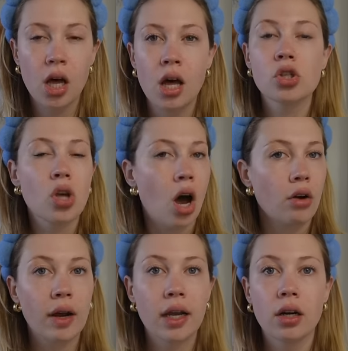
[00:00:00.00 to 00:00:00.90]

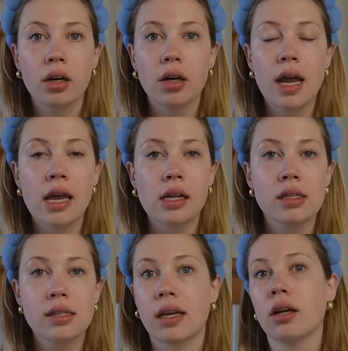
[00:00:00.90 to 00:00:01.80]
songwriter and
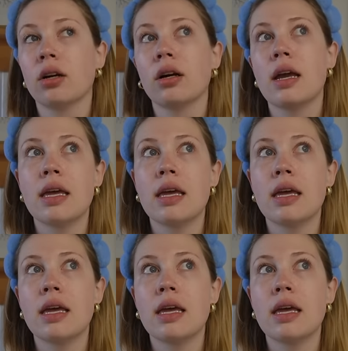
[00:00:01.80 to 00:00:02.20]
singer